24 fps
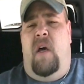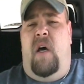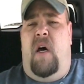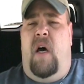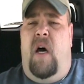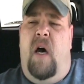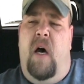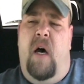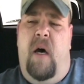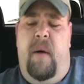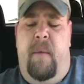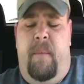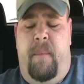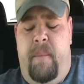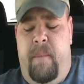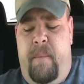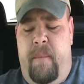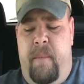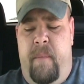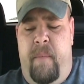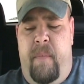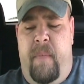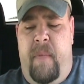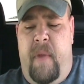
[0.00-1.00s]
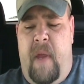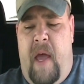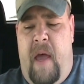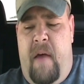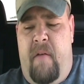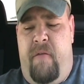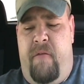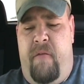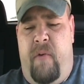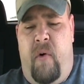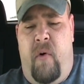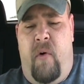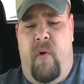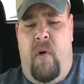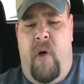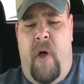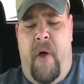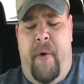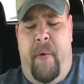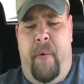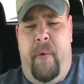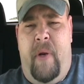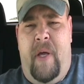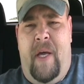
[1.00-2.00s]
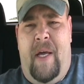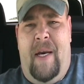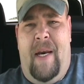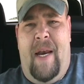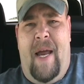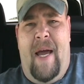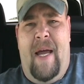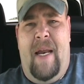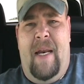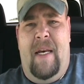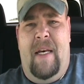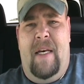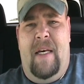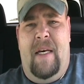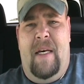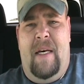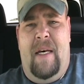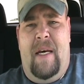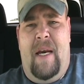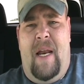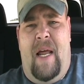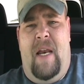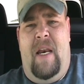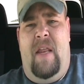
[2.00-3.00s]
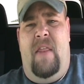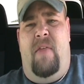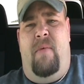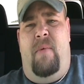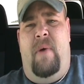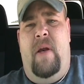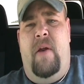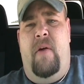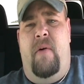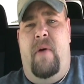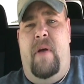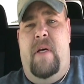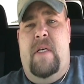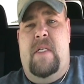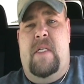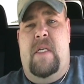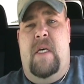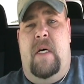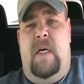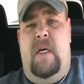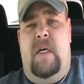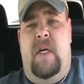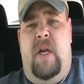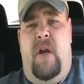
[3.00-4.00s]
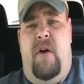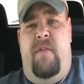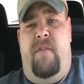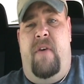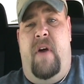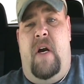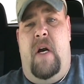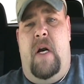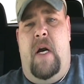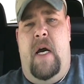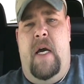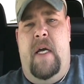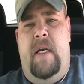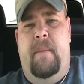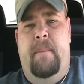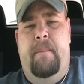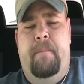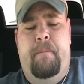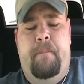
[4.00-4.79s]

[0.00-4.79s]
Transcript: at full load at 93 degrees Fahrenheit,